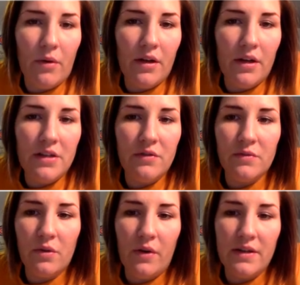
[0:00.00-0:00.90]
going to do is
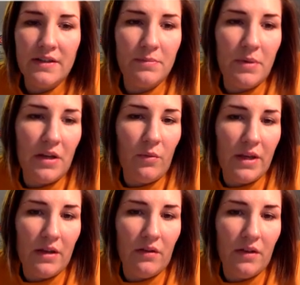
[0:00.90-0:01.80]
we're going to spin a
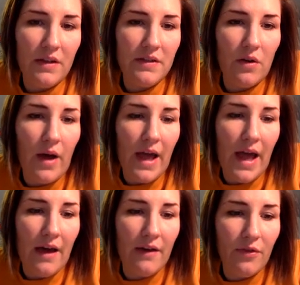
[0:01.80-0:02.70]
wheel. And so I
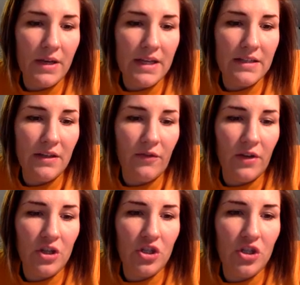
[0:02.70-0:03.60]
have 3
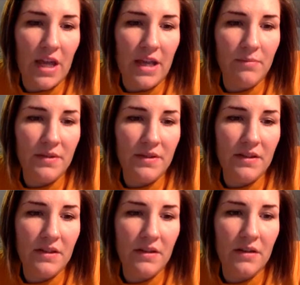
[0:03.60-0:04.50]
different shapes.
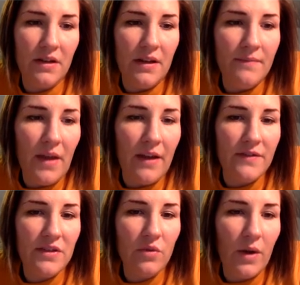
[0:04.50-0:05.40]
I have
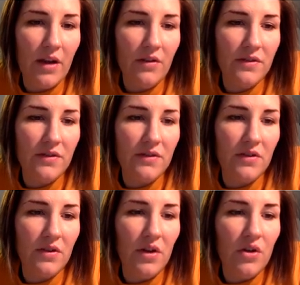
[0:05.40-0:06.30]
squares,
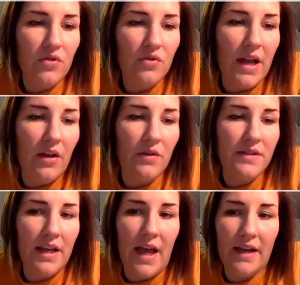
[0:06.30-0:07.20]
triangles,
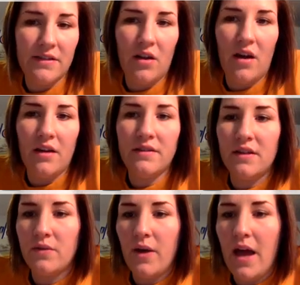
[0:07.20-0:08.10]
and hexagons.
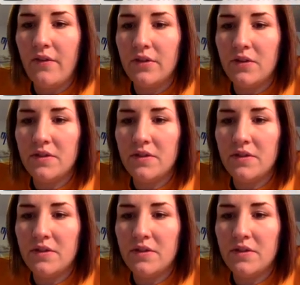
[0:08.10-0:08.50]
And so I have a little